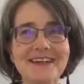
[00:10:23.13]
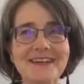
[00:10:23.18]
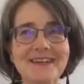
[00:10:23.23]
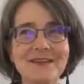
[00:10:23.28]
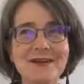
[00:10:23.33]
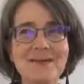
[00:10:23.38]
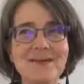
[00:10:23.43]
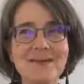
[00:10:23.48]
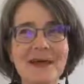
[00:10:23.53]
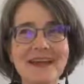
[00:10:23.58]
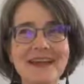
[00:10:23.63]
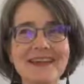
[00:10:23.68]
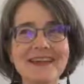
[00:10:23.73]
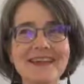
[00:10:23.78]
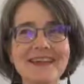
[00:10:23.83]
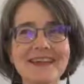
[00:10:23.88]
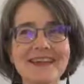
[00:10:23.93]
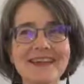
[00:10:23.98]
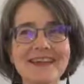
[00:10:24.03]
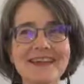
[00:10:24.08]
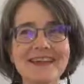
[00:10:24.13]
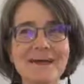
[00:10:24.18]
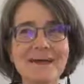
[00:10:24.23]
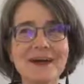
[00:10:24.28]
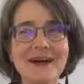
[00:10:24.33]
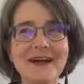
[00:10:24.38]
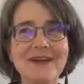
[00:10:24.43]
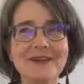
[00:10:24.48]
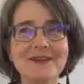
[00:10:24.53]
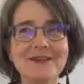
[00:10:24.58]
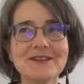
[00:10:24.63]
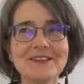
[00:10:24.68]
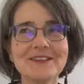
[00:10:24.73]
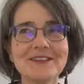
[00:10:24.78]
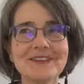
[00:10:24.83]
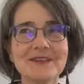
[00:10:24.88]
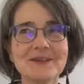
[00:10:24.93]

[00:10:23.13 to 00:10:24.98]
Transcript: thing about